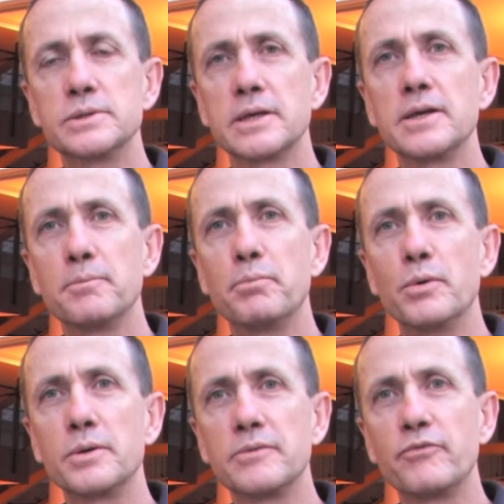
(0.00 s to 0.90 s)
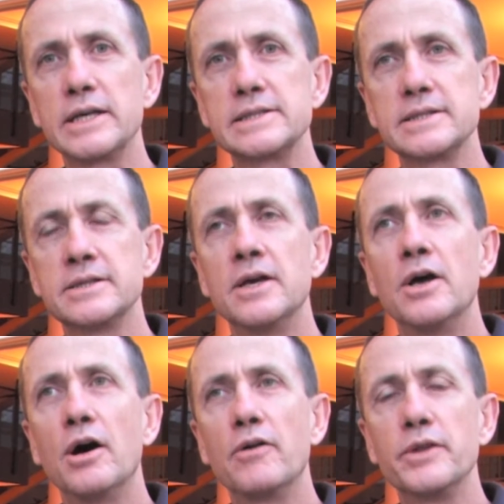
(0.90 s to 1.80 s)
also an important facet
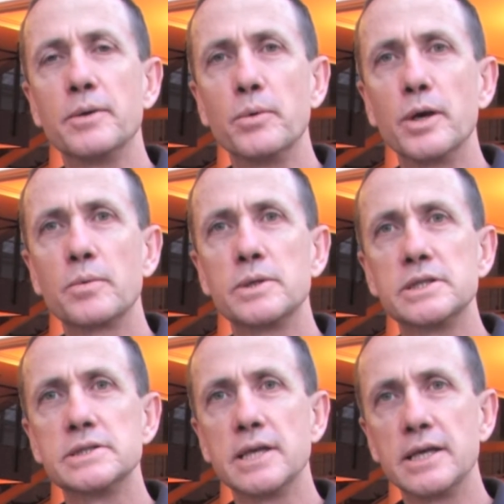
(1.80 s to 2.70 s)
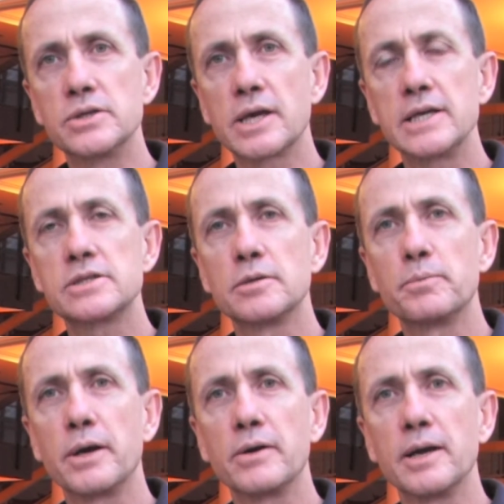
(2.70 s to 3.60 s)
of their work, which is the educational
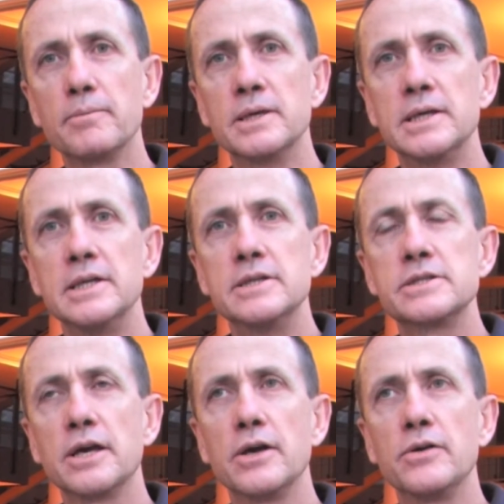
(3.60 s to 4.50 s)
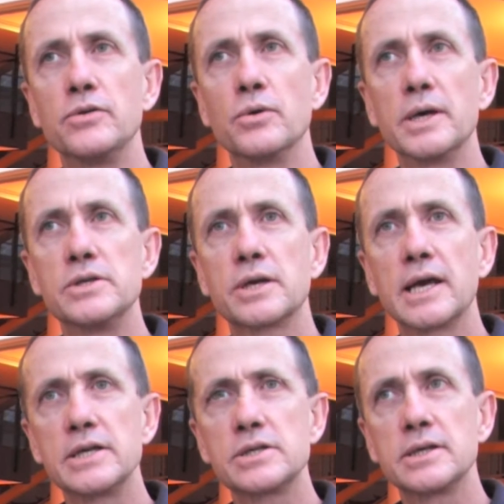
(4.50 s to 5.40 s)
program. So your
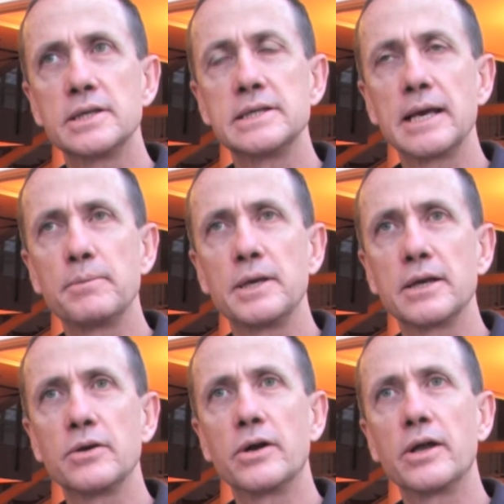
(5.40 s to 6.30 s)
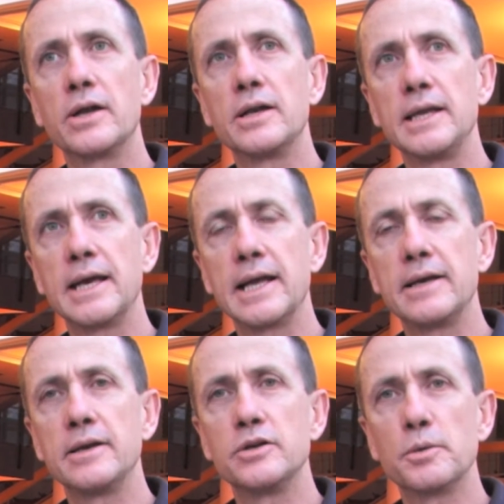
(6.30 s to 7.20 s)
education is happening not only
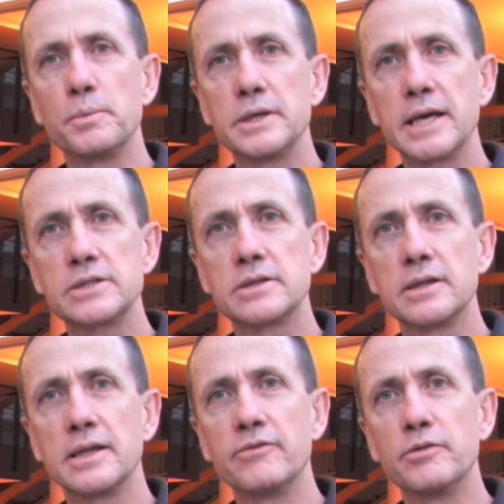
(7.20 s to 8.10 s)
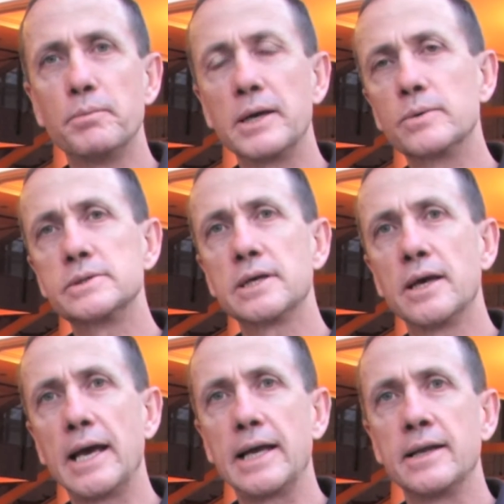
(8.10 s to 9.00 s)
at an interpretational level, but
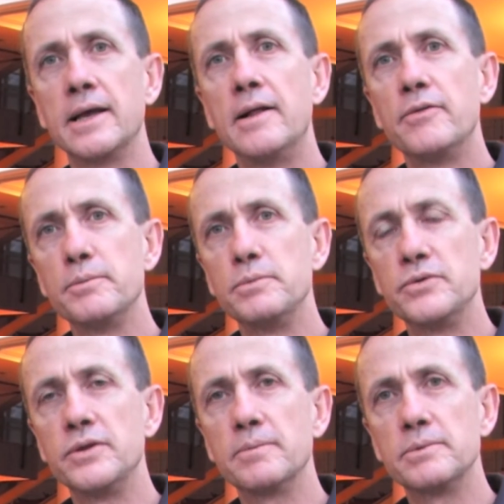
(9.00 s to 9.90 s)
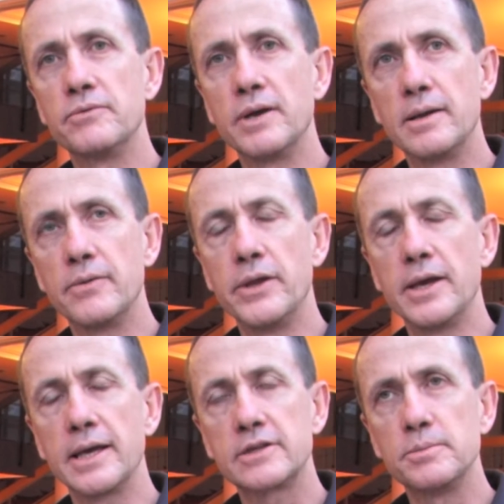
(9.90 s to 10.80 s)
also at the
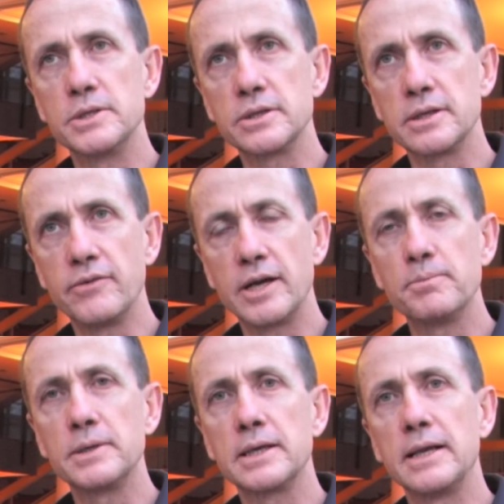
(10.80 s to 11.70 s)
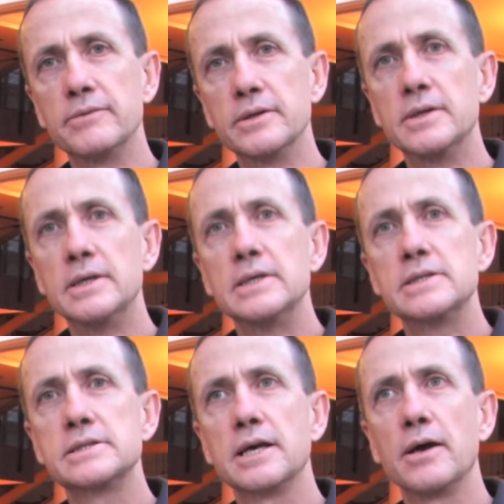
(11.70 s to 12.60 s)
the exhibition development level.
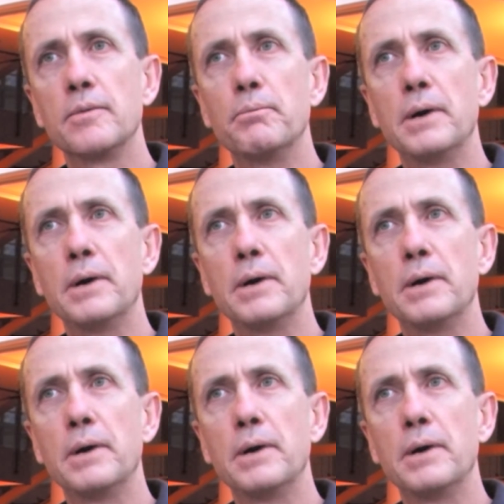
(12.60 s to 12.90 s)
So